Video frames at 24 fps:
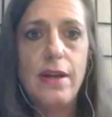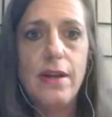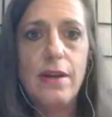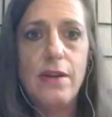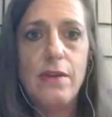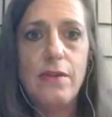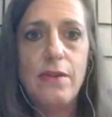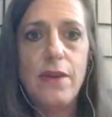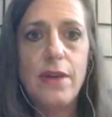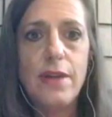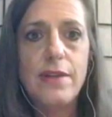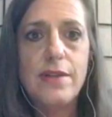
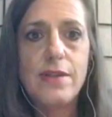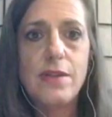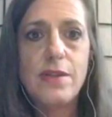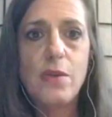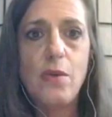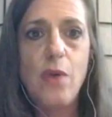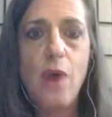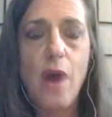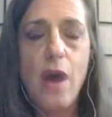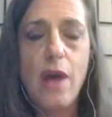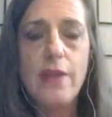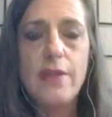Right? So
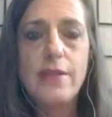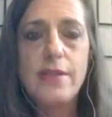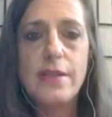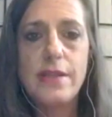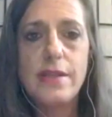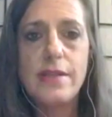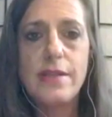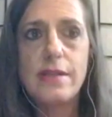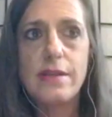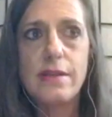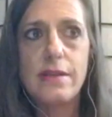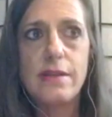honesty
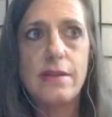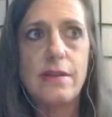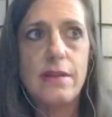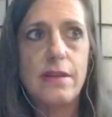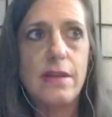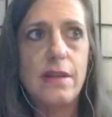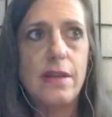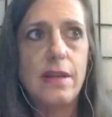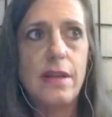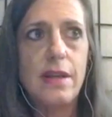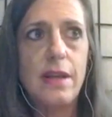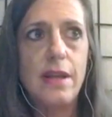is a
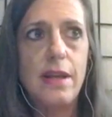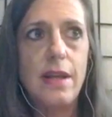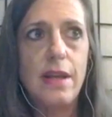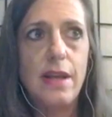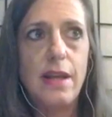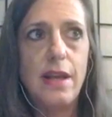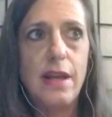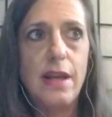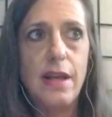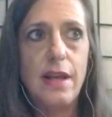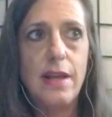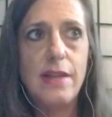
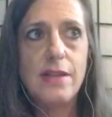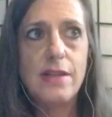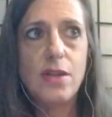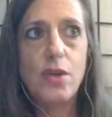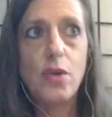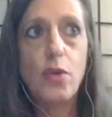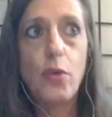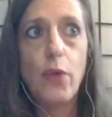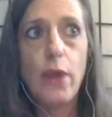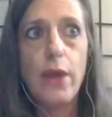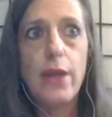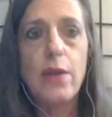is a
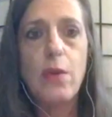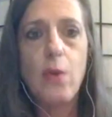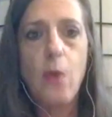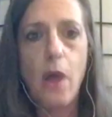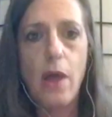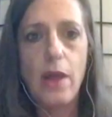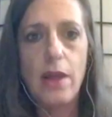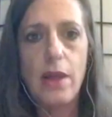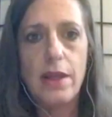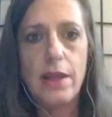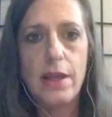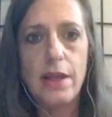great
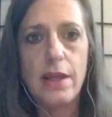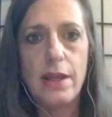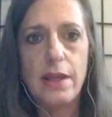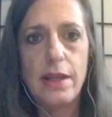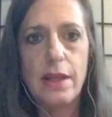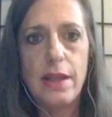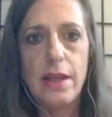quality